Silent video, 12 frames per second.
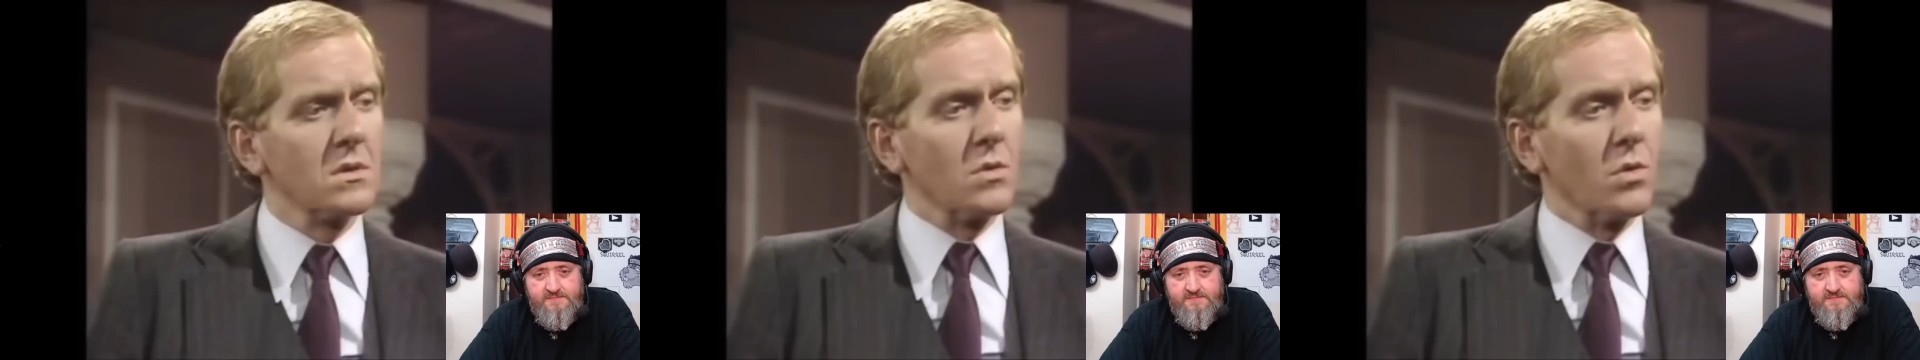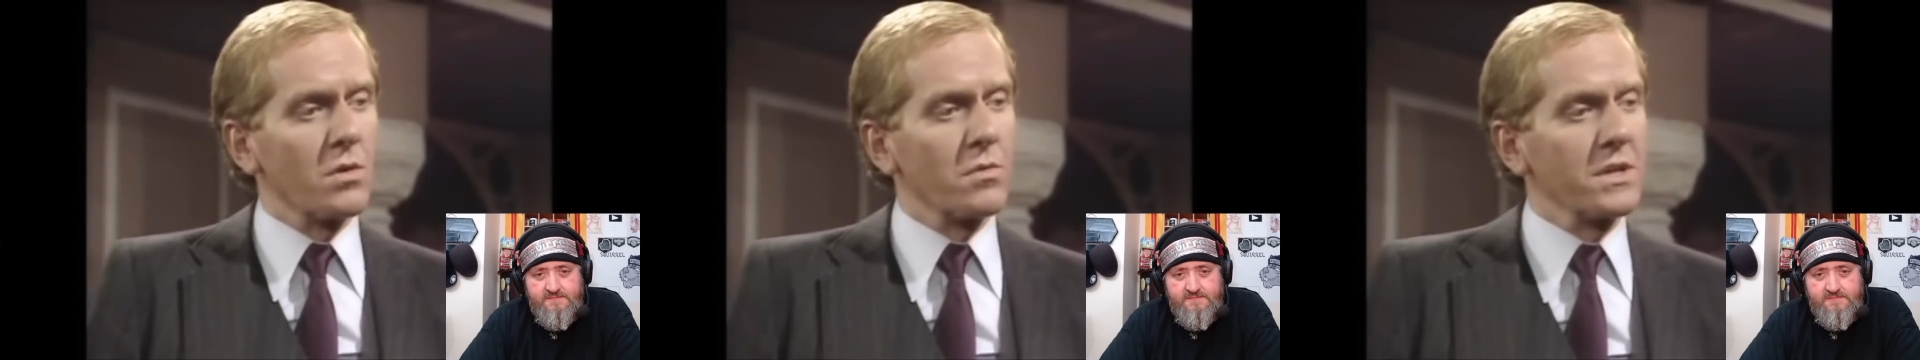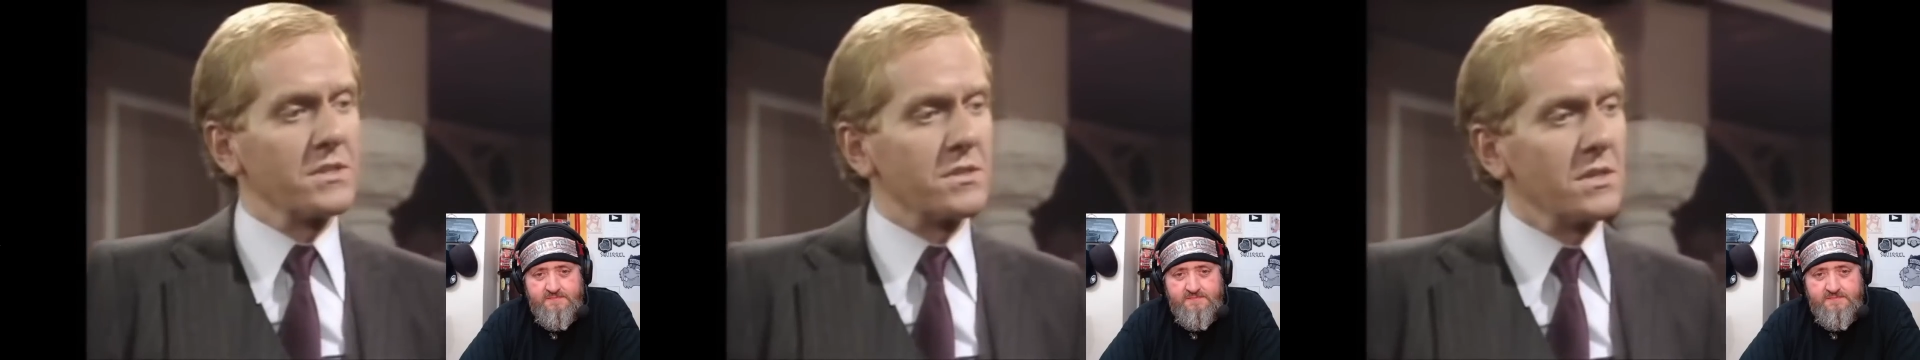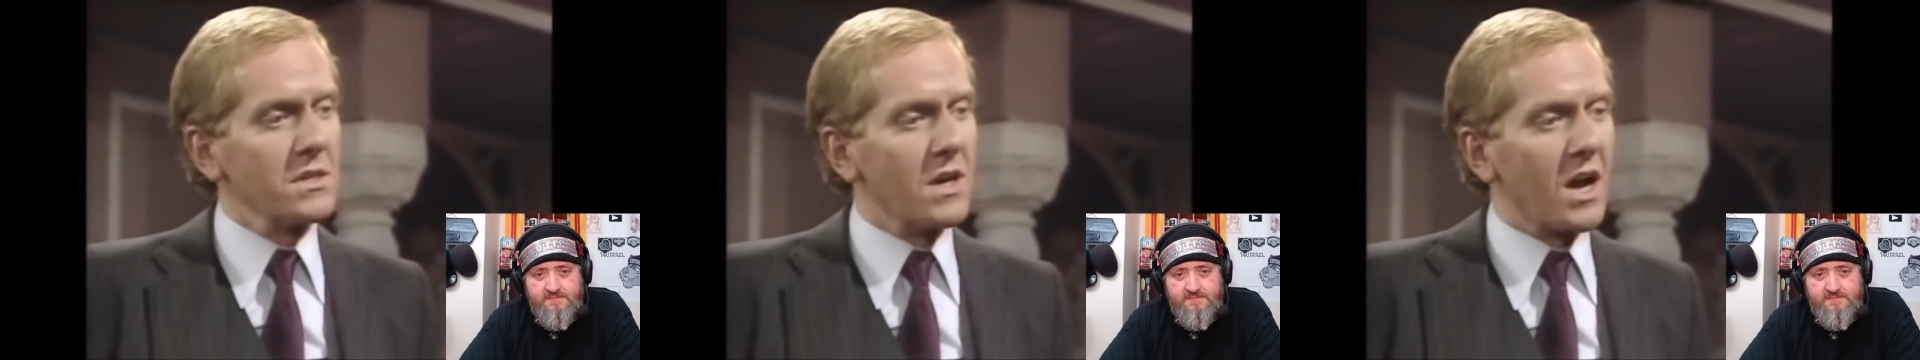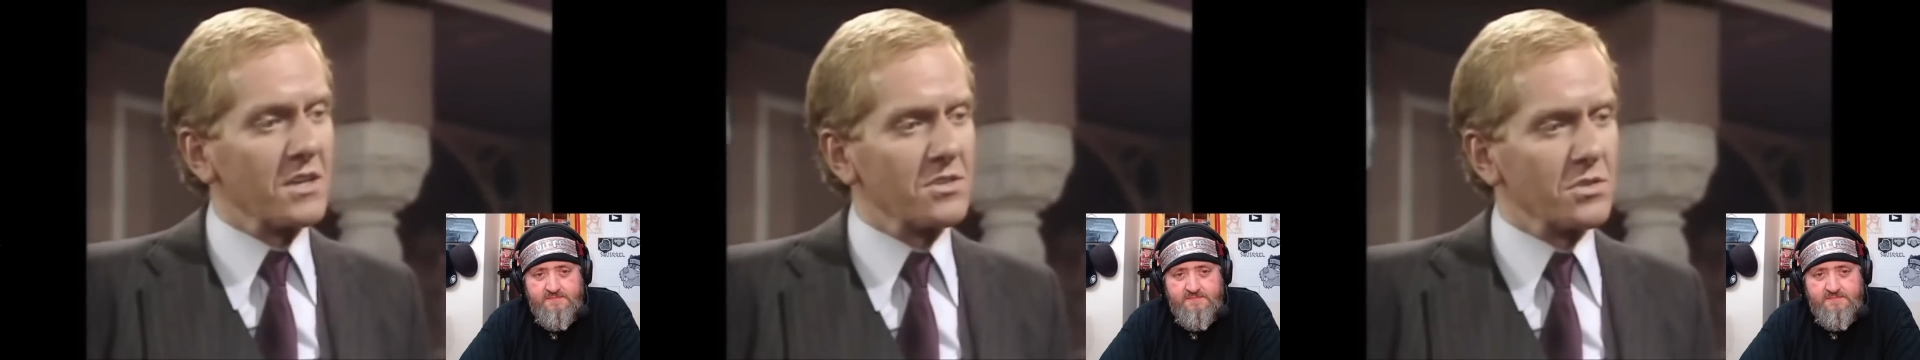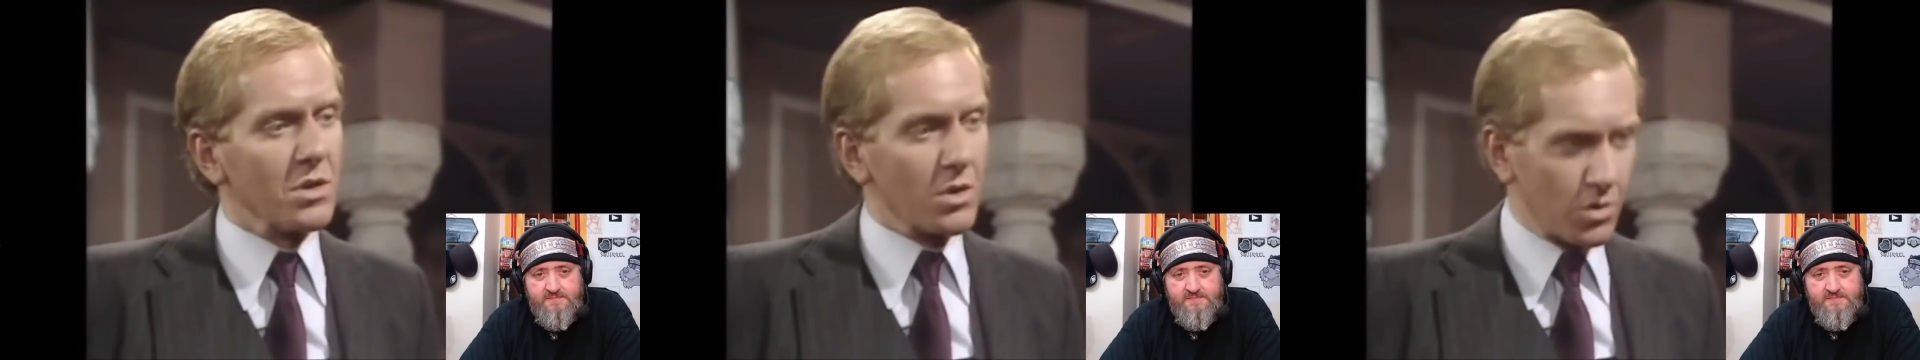Speaker 1: You always did
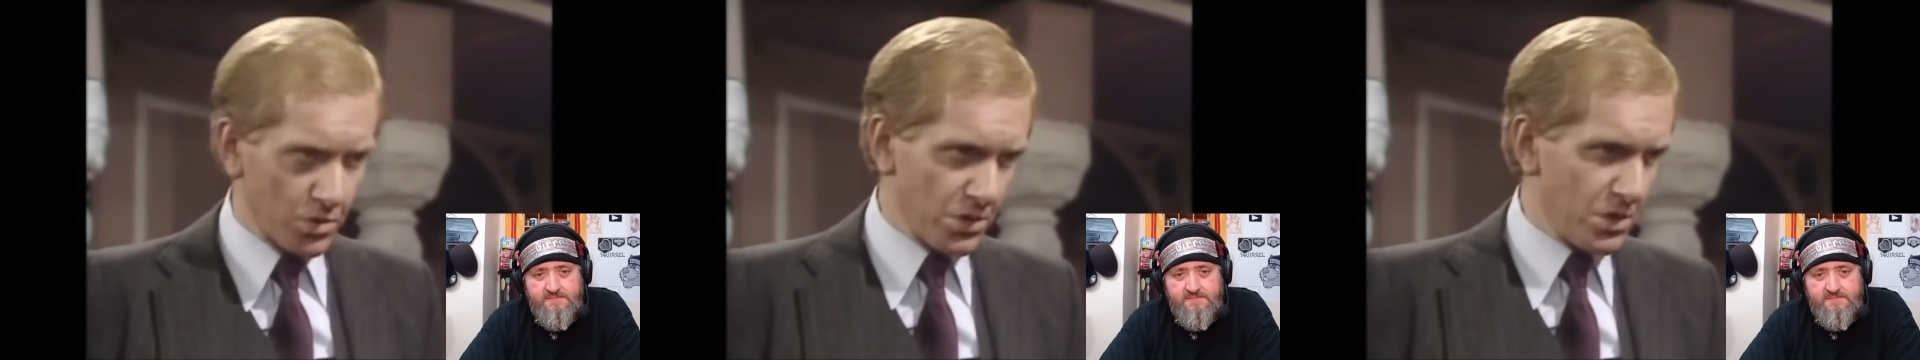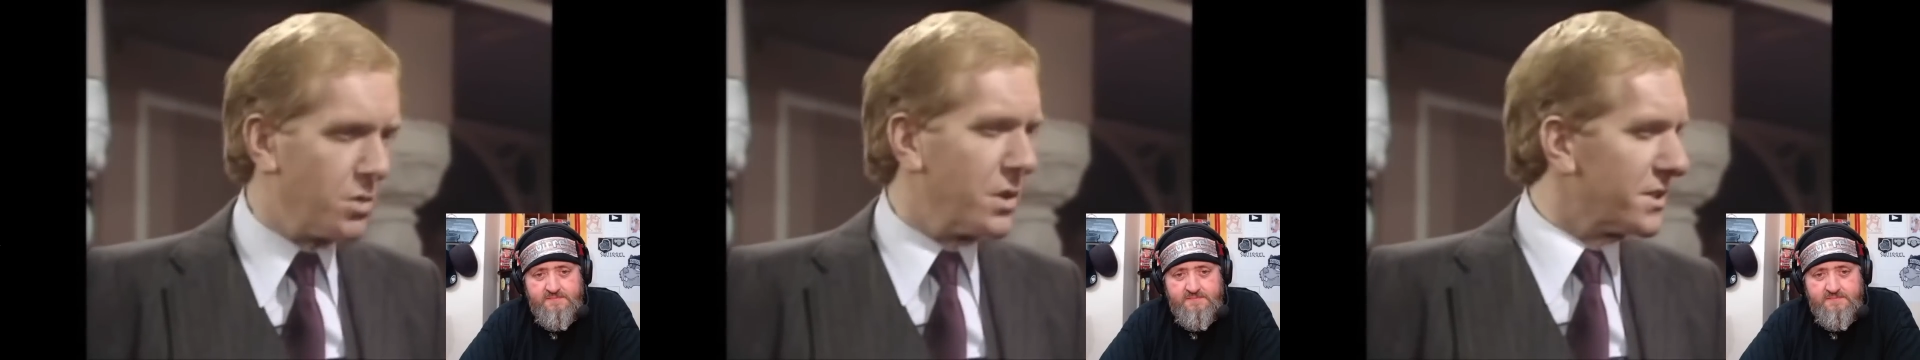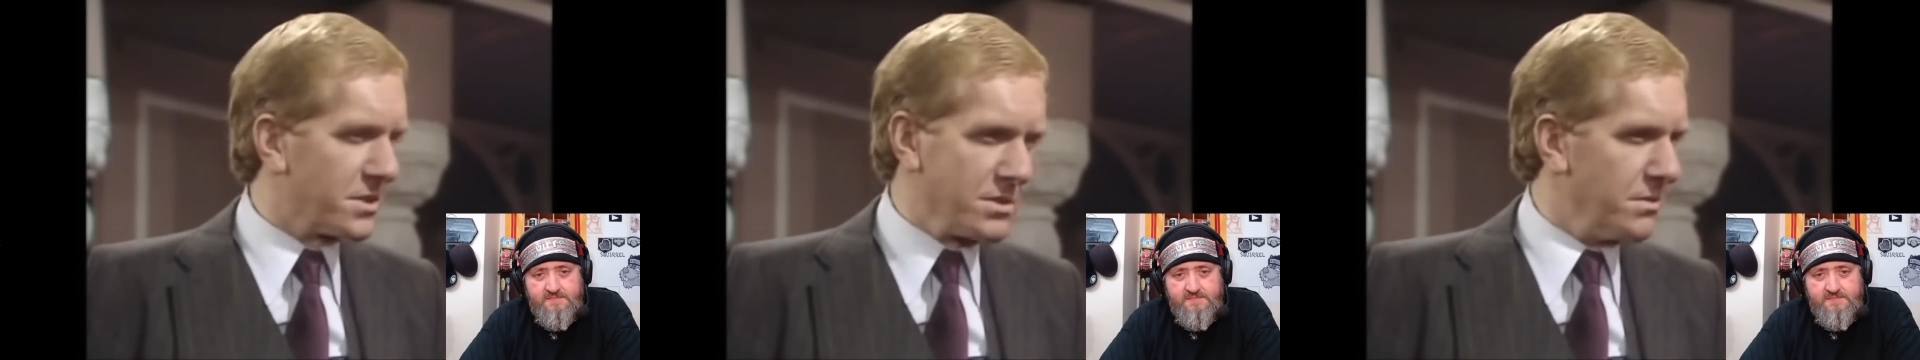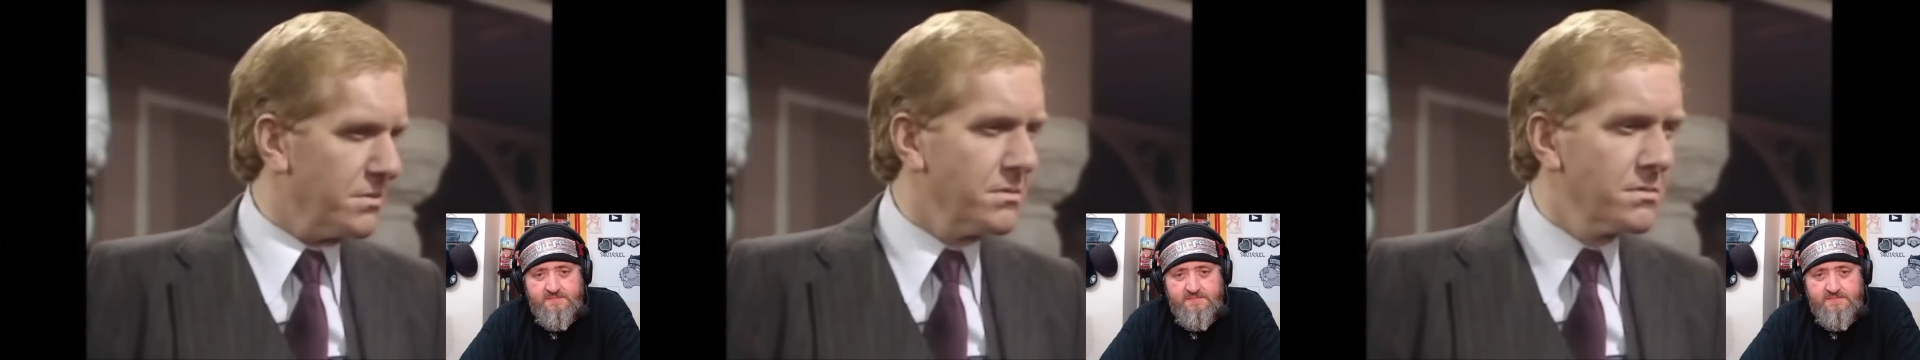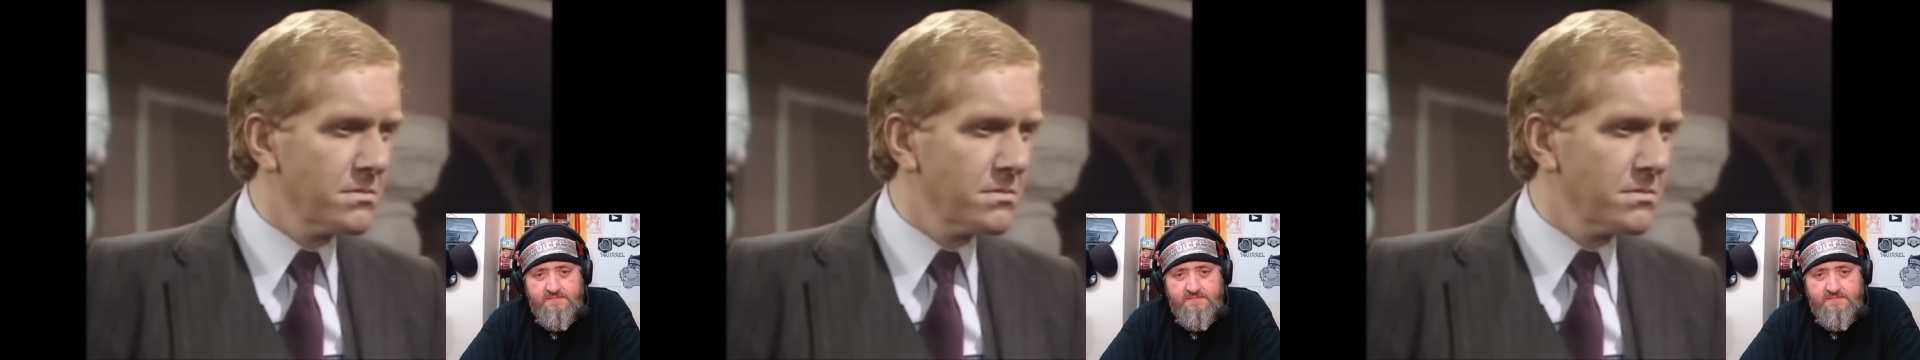ask a good question. But